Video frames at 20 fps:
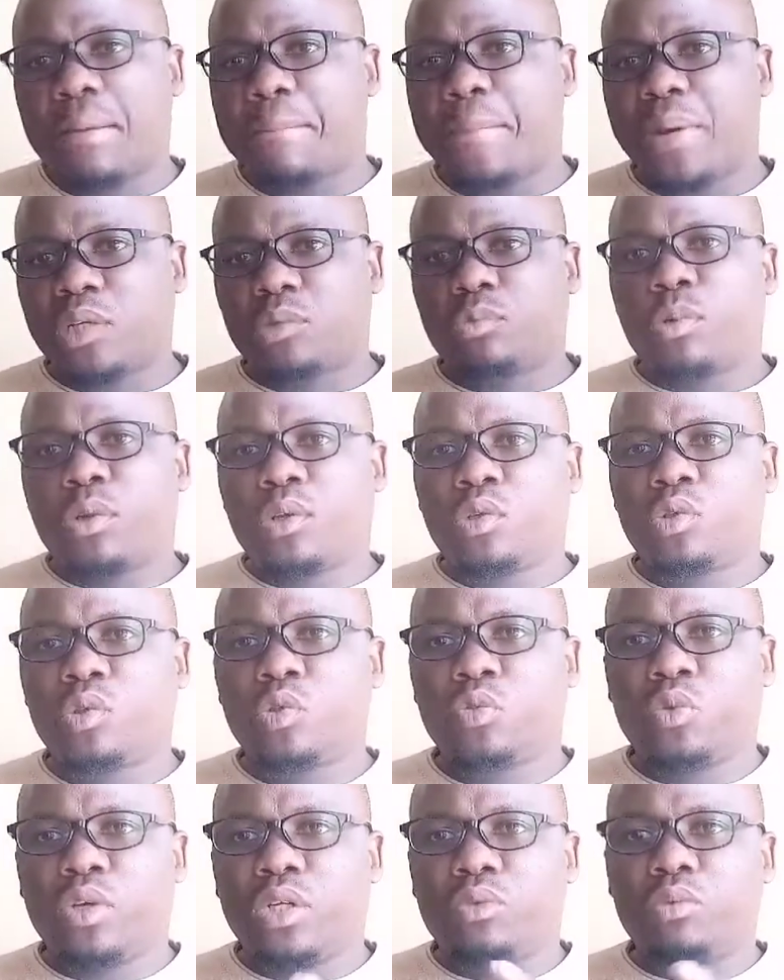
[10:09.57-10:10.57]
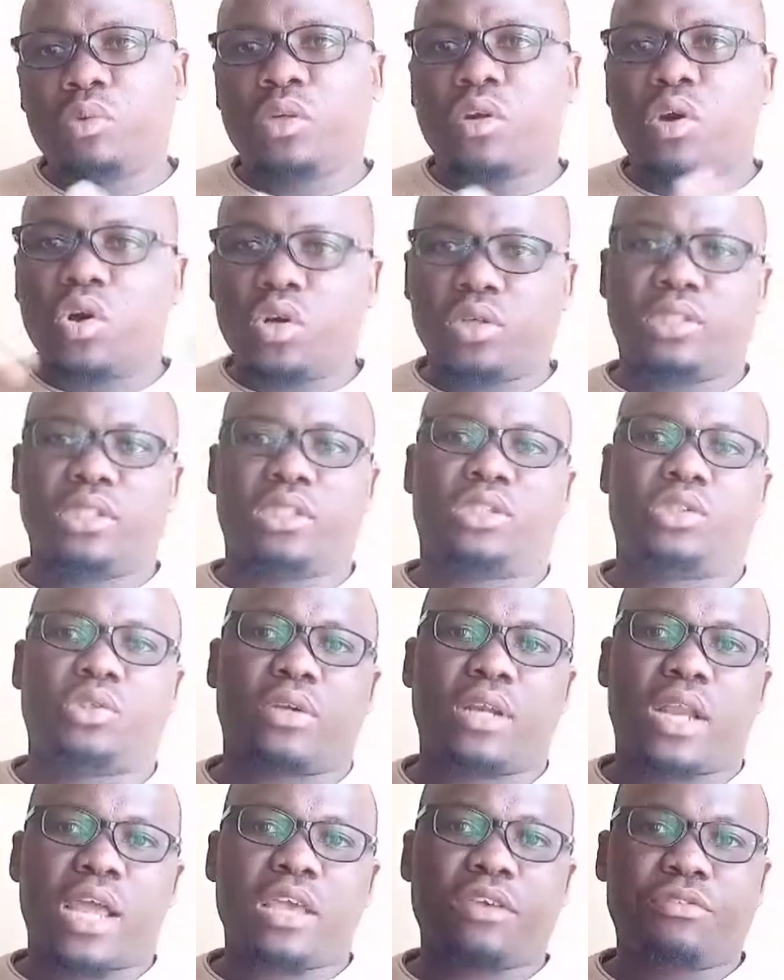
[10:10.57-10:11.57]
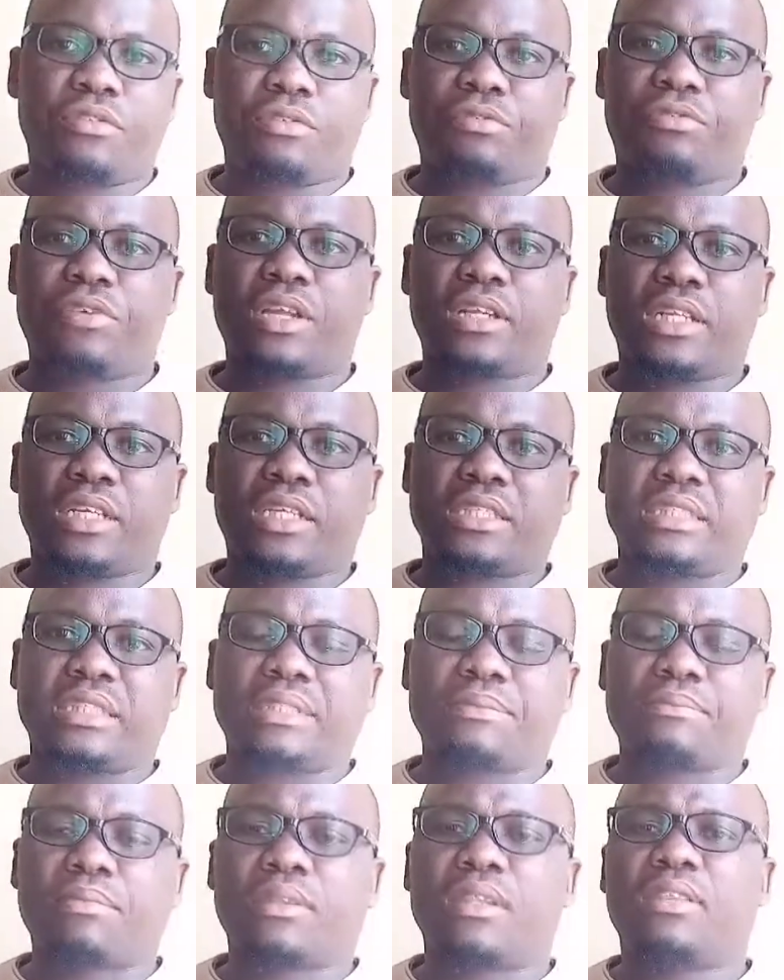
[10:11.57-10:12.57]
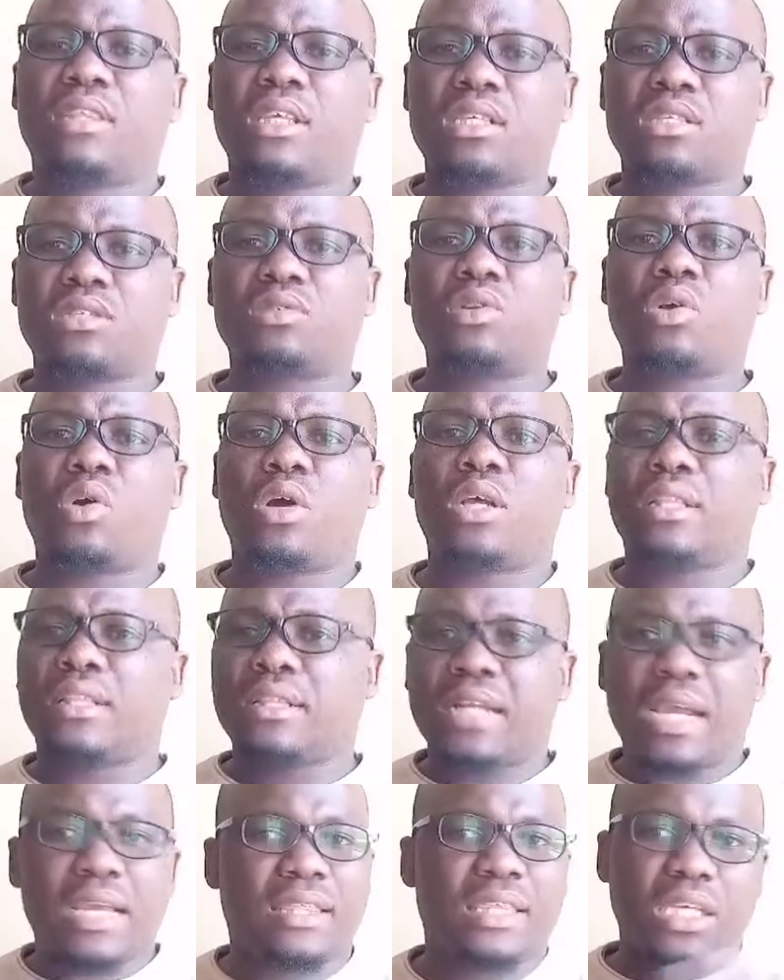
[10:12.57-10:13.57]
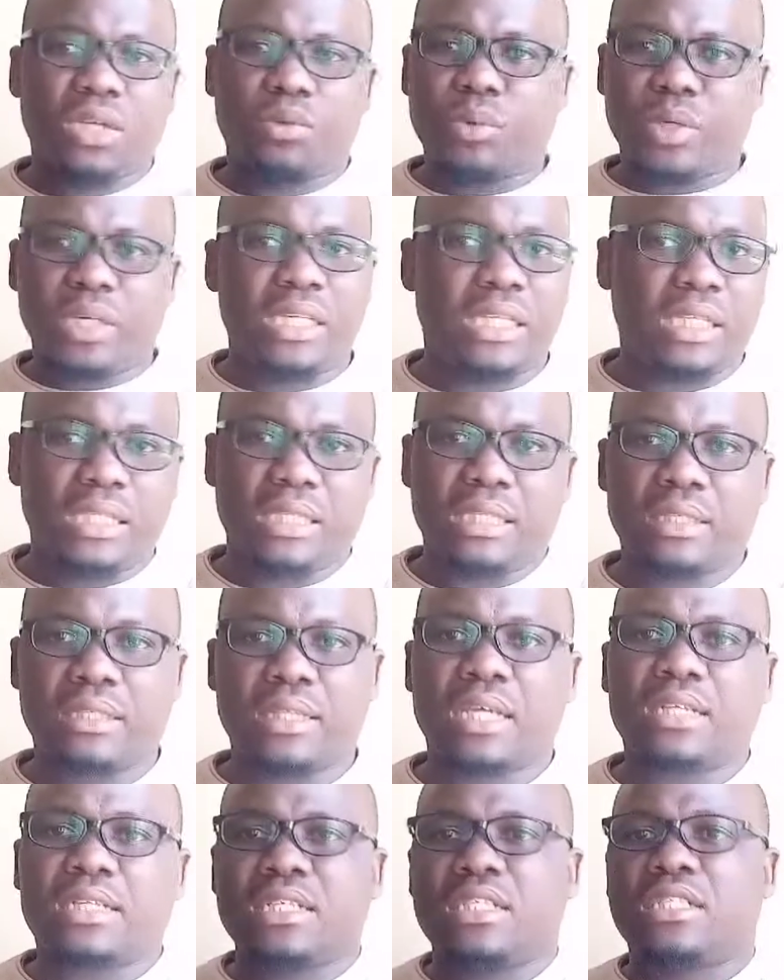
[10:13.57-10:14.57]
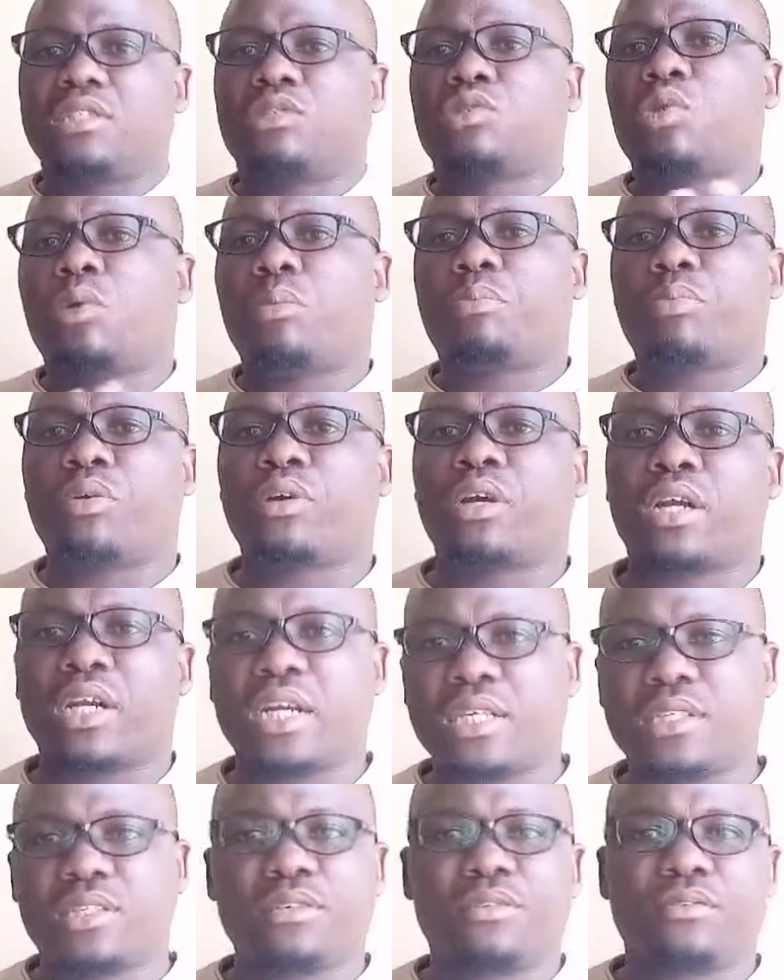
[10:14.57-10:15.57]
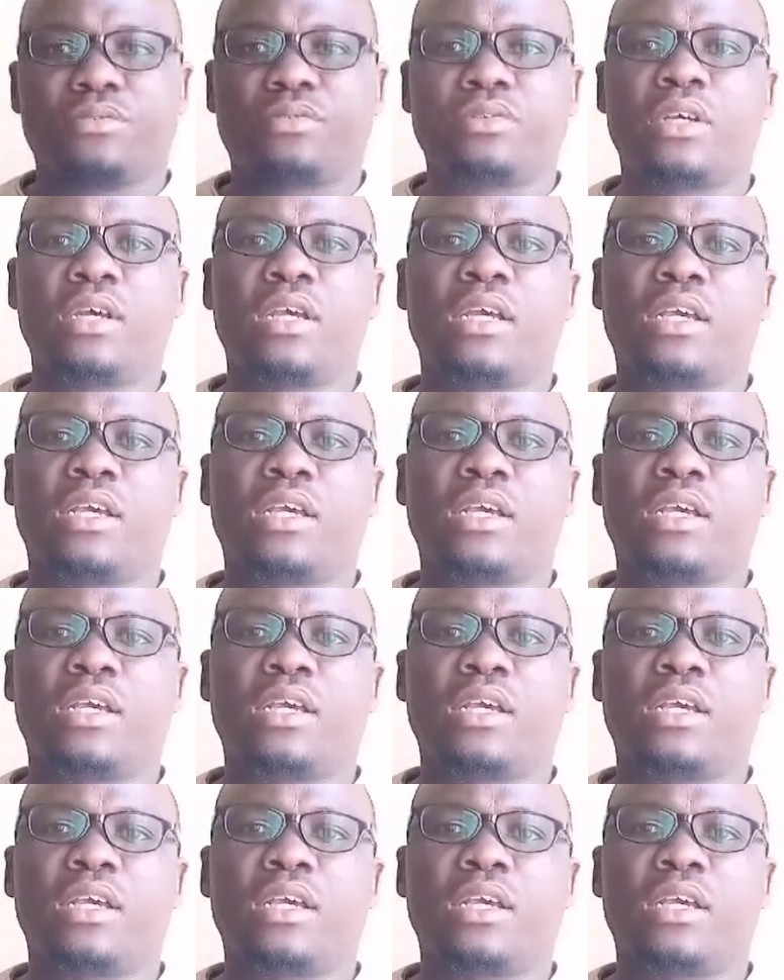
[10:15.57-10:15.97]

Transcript: But when we audit your life, you find that there's nothing really that is so progressive